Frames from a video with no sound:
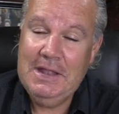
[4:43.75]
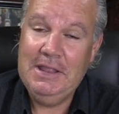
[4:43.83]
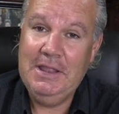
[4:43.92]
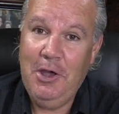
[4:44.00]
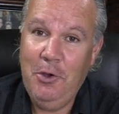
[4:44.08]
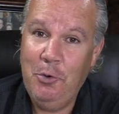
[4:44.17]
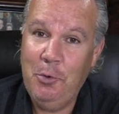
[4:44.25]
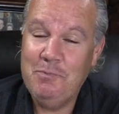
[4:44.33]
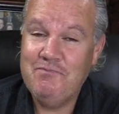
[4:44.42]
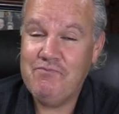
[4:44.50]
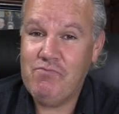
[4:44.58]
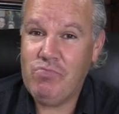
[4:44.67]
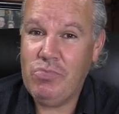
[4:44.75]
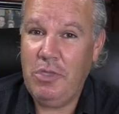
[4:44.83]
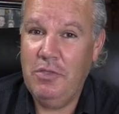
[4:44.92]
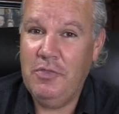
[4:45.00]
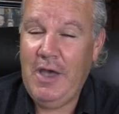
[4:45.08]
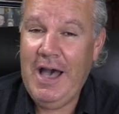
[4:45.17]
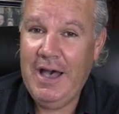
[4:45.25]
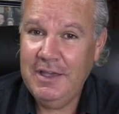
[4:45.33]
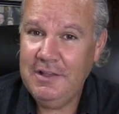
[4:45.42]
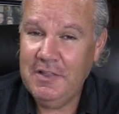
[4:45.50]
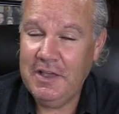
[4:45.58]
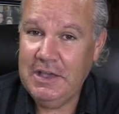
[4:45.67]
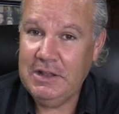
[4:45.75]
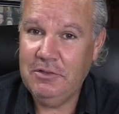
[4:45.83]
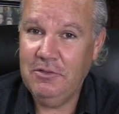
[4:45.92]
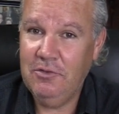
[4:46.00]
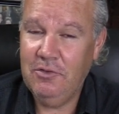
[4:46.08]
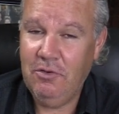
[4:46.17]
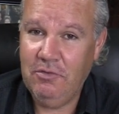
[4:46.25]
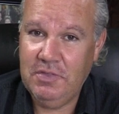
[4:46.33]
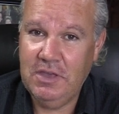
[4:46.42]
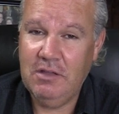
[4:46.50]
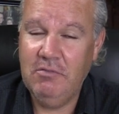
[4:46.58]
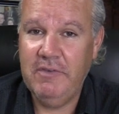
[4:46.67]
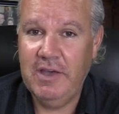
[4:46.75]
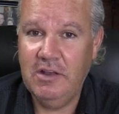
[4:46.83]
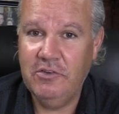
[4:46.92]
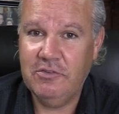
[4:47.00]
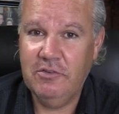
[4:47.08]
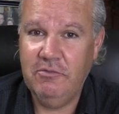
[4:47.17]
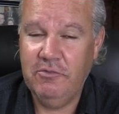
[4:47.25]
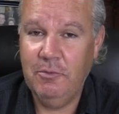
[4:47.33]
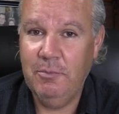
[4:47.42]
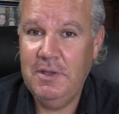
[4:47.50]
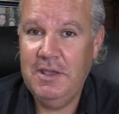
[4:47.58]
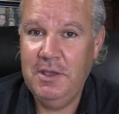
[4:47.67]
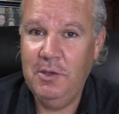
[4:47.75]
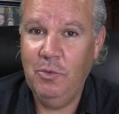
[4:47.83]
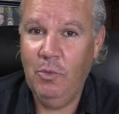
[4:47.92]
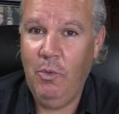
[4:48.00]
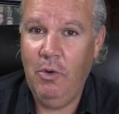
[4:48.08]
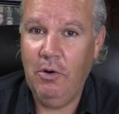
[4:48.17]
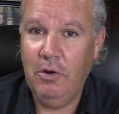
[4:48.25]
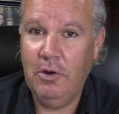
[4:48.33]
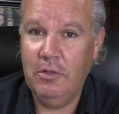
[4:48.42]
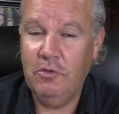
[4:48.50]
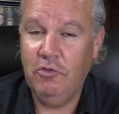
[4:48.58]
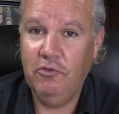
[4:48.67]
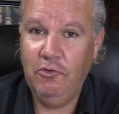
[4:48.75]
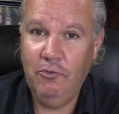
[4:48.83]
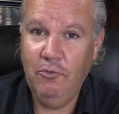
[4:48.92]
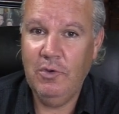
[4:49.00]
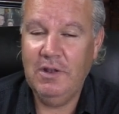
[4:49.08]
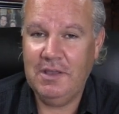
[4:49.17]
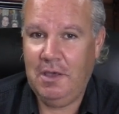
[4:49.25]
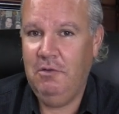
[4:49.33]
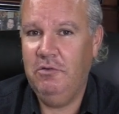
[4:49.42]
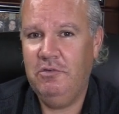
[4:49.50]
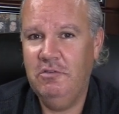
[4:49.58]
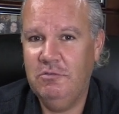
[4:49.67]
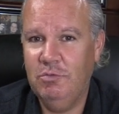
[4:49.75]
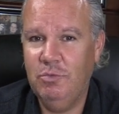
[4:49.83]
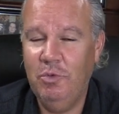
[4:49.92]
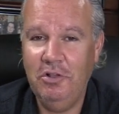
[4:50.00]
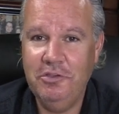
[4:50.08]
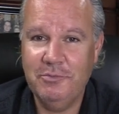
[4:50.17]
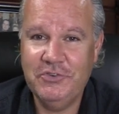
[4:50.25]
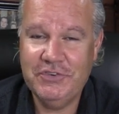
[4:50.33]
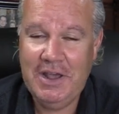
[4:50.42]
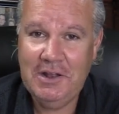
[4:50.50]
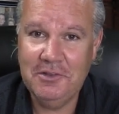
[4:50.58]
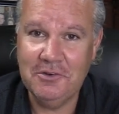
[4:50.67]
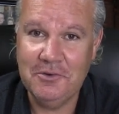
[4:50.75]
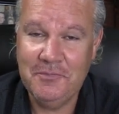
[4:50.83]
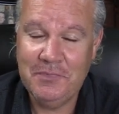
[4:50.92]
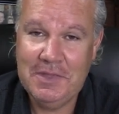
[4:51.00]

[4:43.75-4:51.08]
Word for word: Now, the highlight of the convention for me were the two encounters with William Shatner.